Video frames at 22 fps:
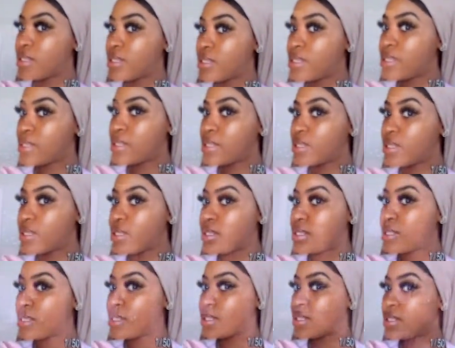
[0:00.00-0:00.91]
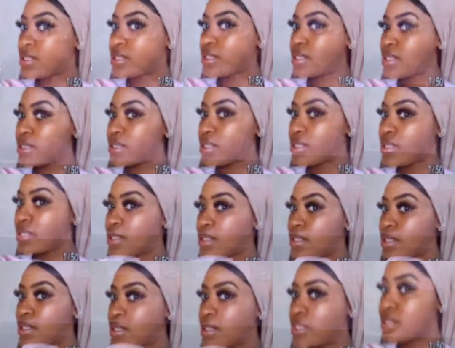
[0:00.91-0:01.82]
Like, y'all
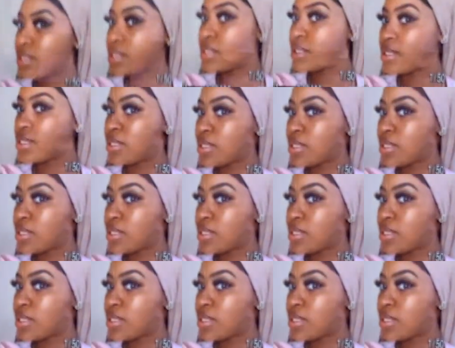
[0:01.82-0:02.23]
see that?